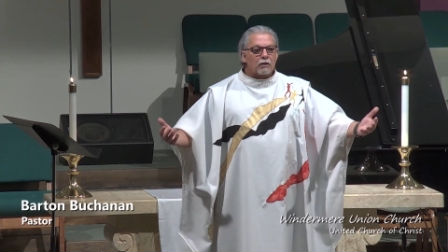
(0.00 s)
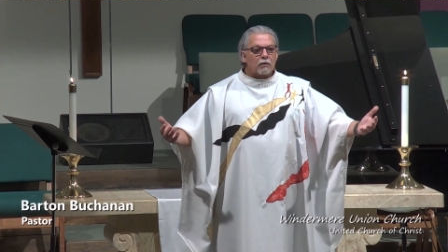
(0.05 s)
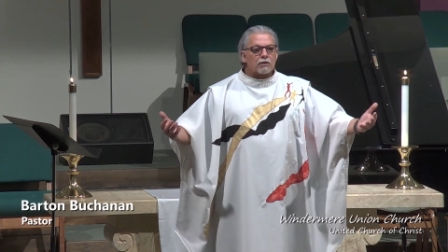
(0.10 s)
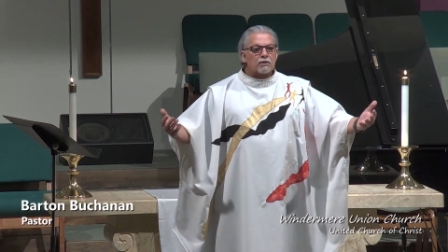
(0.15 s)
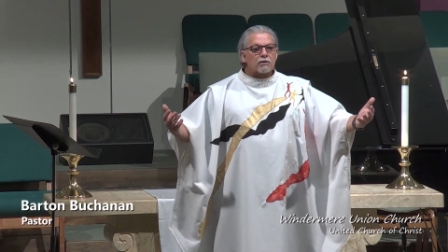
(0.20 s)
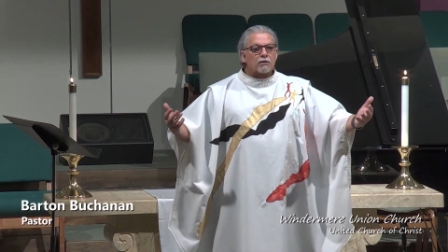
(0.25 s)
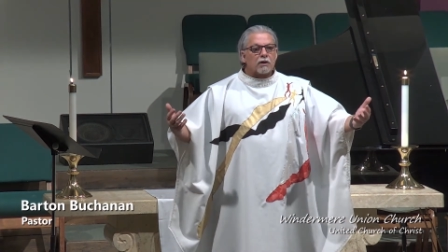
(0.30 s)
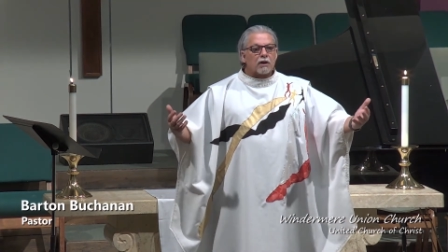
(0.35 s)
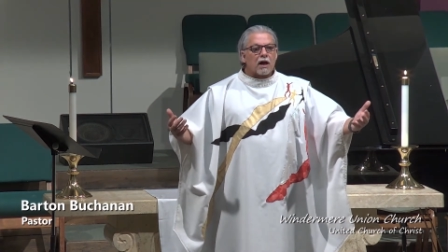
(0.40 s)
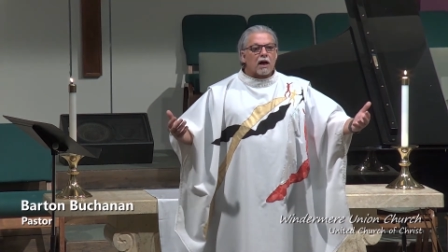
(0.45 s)
so
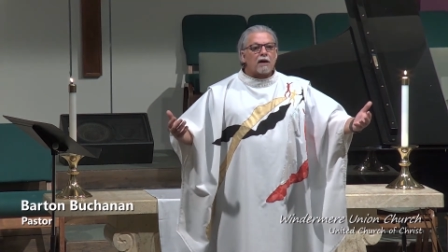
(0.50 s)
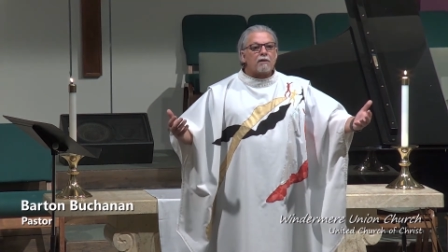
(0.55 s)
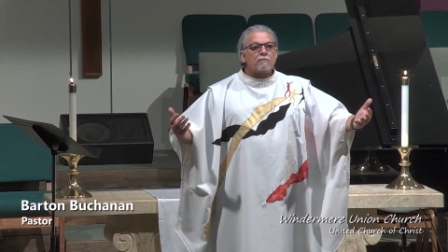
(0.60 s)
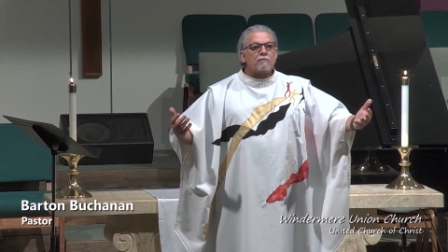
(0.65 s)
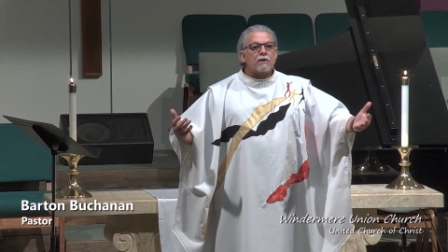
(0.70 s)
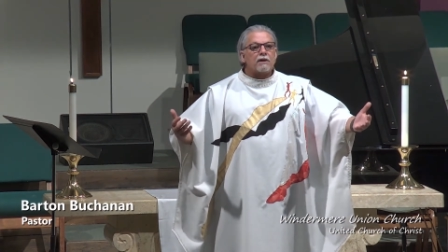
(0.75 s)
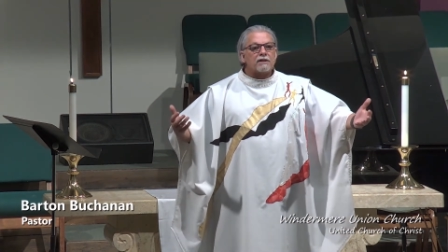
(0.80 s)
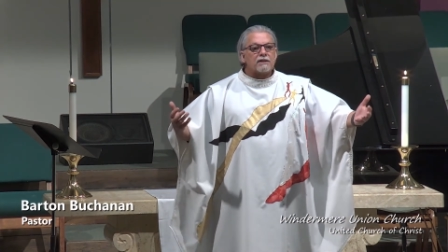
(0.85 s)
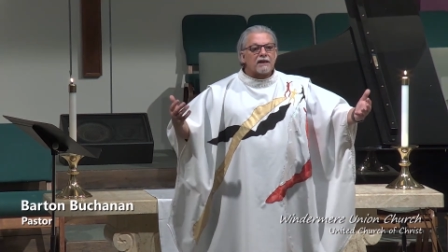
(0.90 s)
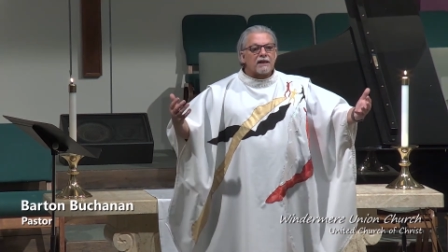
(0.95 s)
God
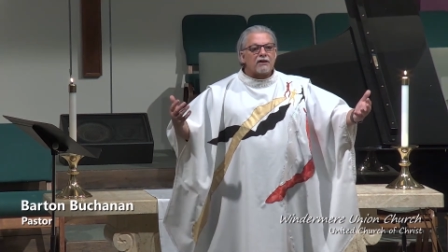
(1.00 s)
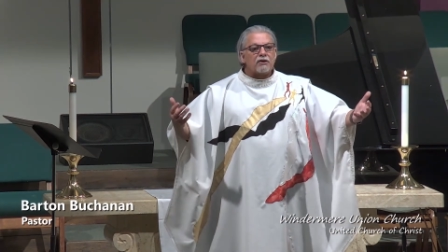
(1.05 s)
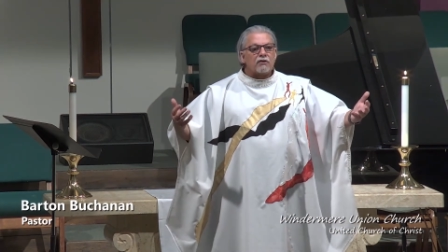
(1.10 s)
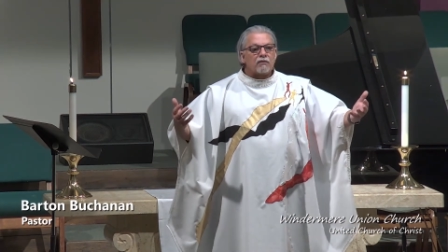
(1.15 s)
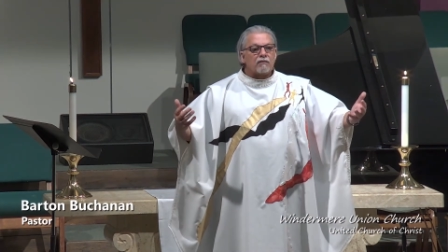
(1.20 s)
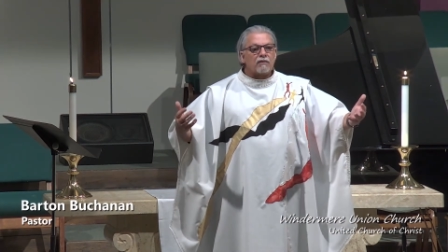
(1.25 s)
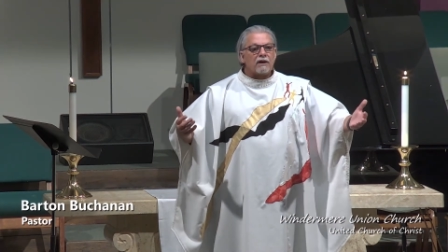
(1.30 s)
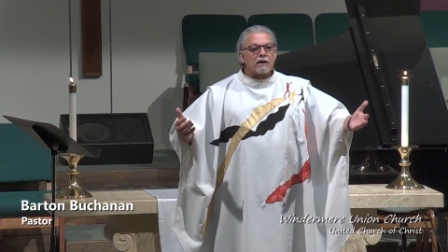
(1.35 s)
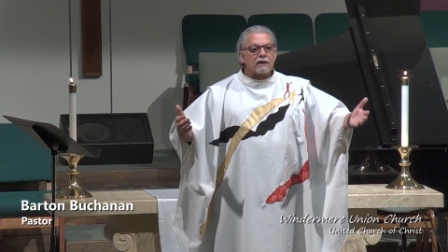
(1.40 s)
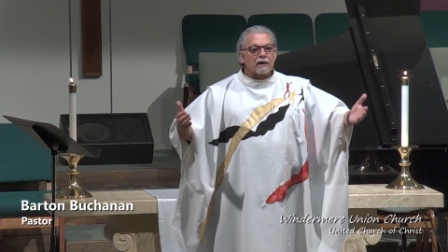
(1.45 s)
must
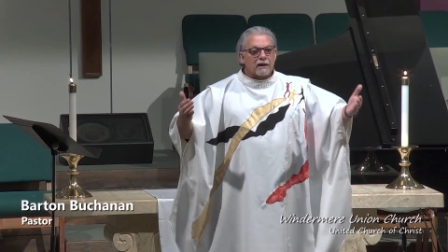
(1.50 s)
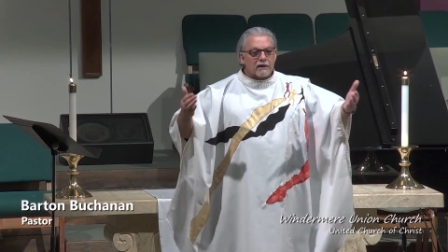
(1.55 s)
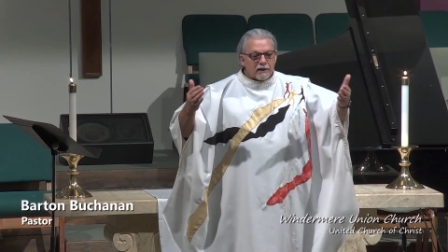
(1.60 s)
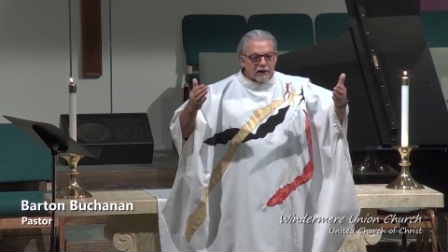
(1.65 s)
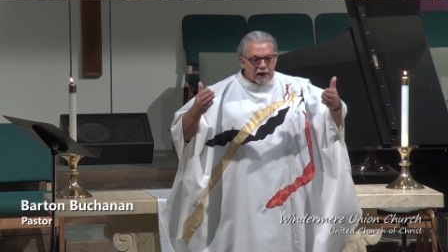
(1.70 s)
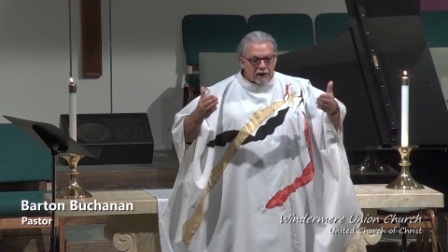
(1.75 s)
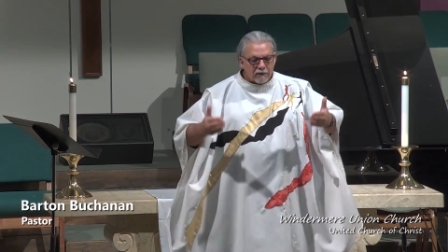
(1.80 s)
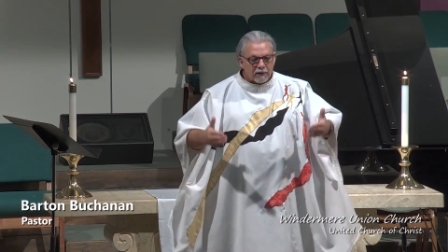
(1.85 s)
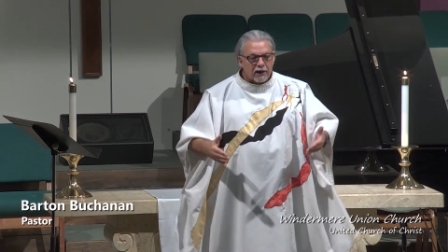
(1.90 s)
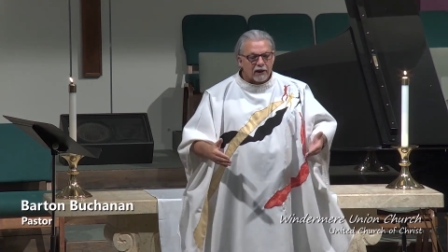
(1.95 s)
intervene
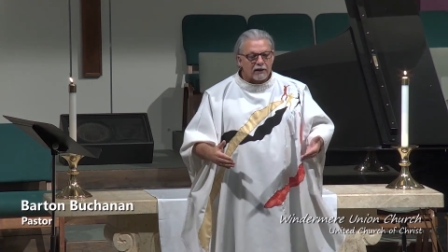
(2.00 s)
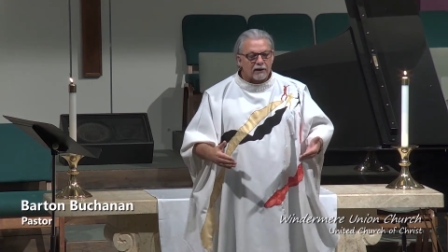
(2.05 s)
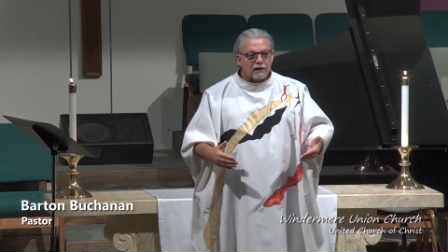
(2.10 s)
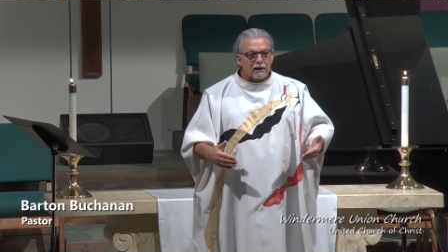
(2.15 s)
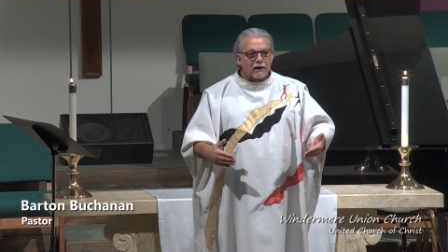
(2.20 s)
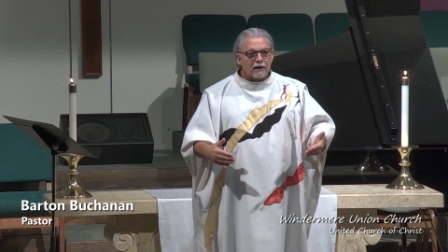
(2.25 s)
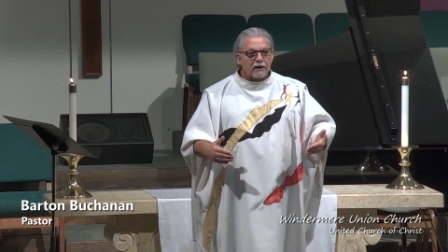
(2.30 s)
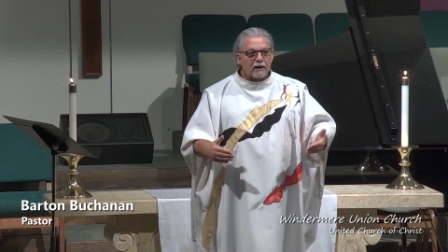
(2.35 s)
directly.